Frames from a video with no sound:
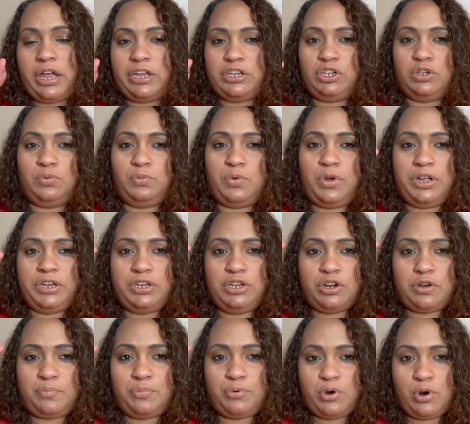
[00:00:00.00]
and you want
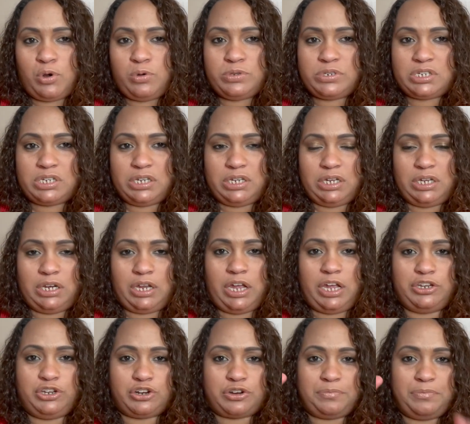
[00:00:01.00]
your protein
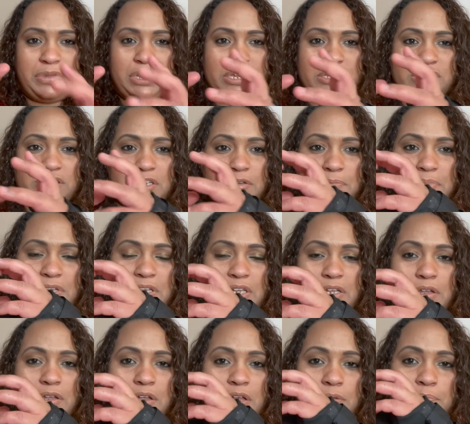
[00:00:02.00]
and your meat to
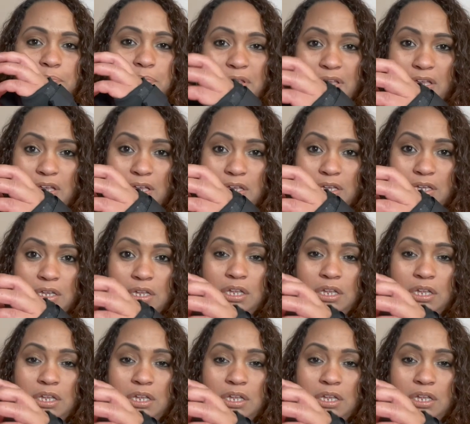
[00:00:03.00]
be big.